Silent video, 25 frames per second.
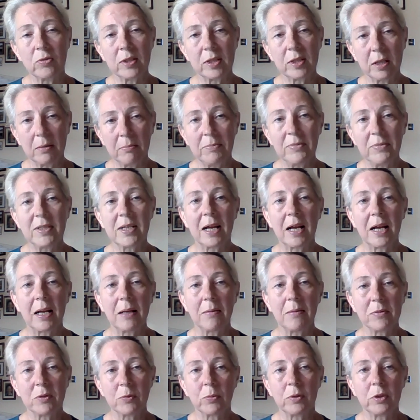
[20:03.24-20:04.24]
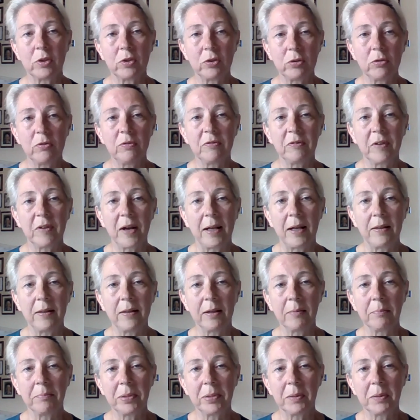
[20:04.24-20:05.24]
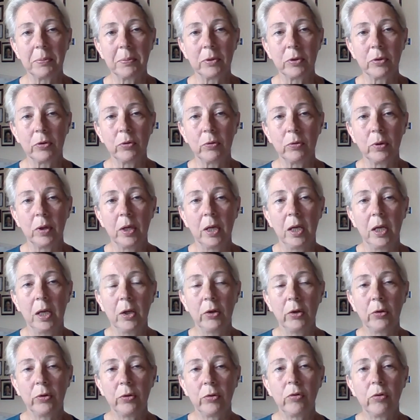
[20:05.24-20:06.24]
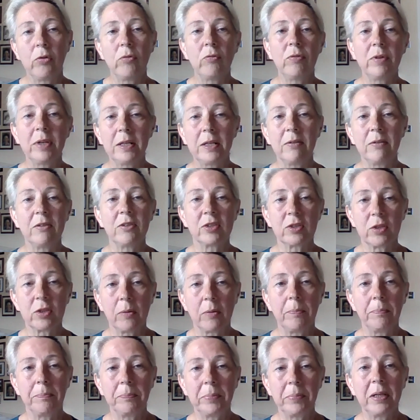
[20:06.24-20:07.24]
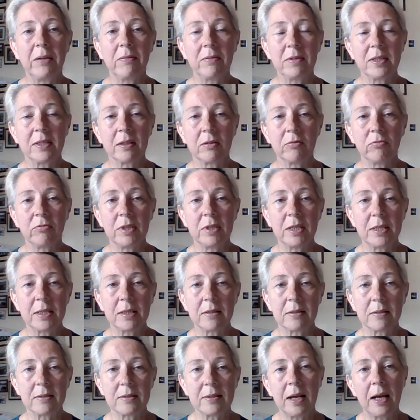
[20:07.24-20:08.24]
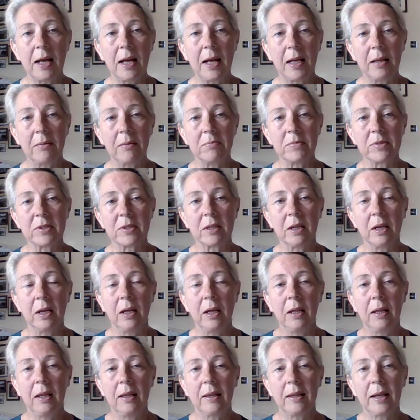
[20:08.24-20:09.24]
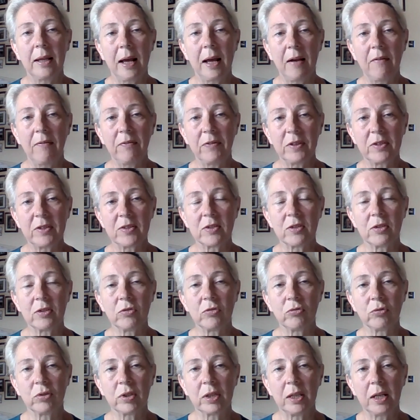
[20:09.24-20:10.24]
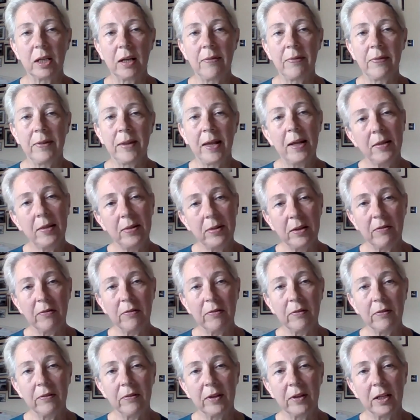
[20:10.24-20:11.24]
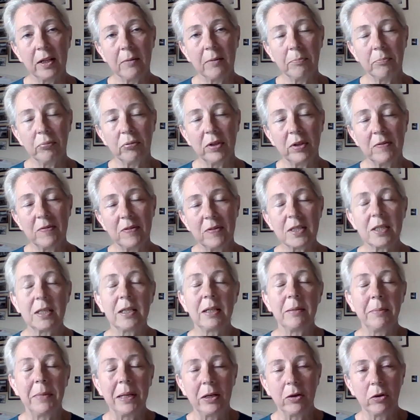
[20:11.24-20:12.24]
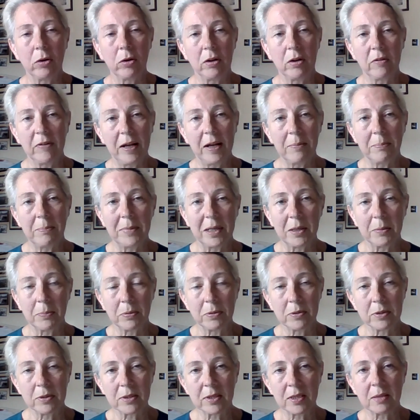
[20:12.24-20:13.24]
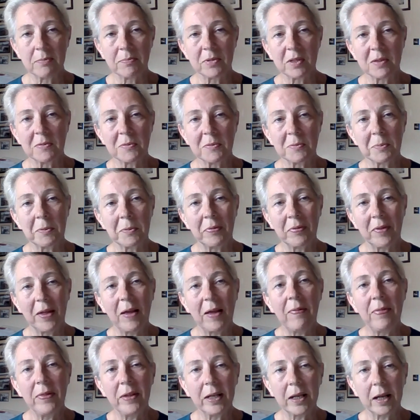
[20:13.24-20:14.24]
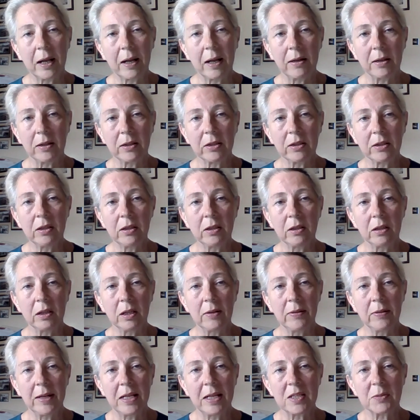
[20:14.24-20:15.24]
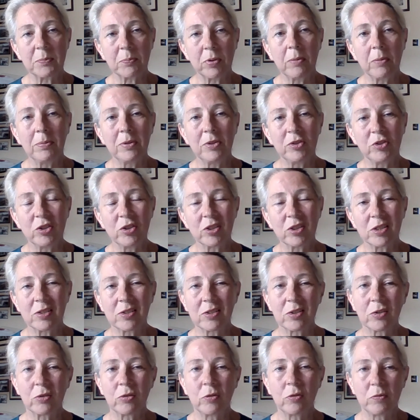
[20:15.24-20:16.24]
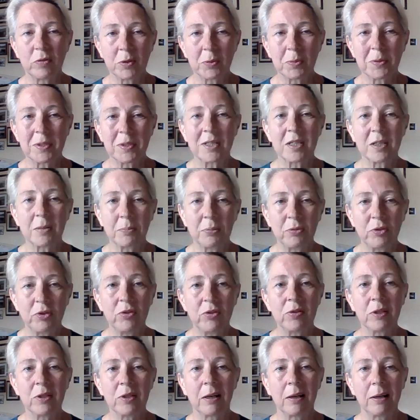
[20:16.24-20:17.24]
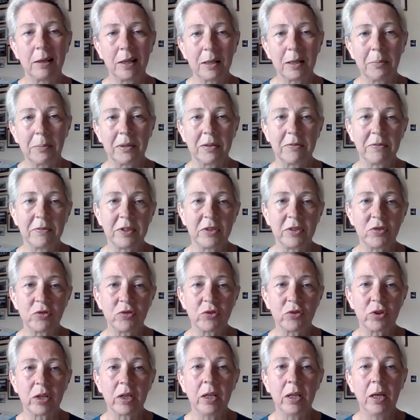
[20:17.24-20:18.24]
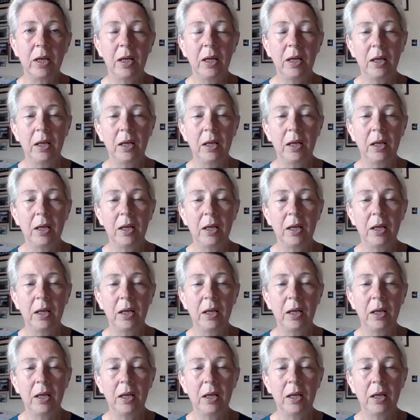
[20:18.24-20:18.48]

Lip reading: sometimes we do find that people who'd already stopped periods in recent times, they have the surgery, and then they previously may not have had menopausal symptoms, but then they can occur. And that's probably just because the ovaries were still producing a little bit of estrogen.